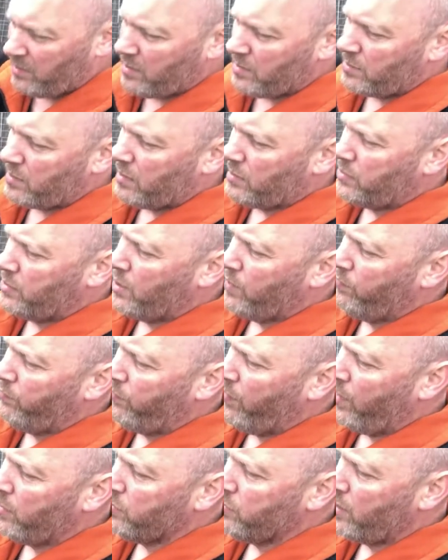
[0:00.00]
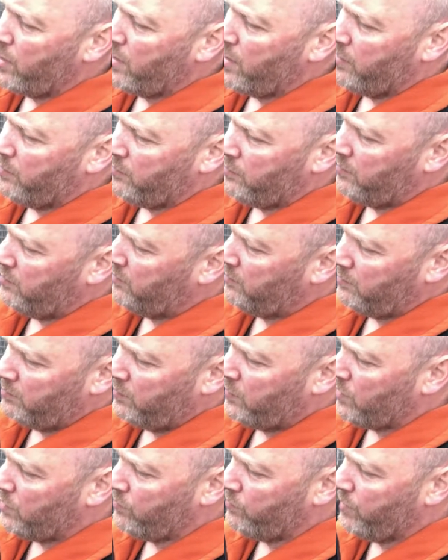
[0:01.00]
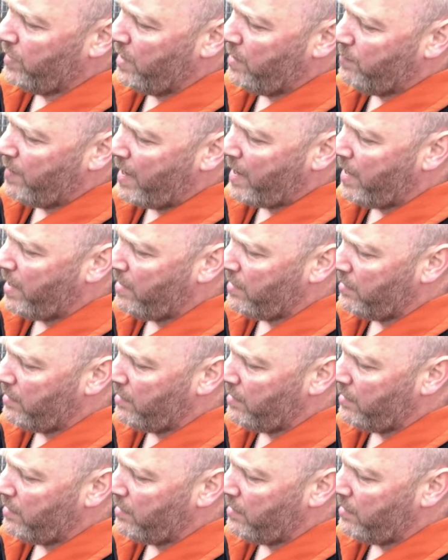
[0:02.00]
has got 2 fronds on it, doesn't really matter.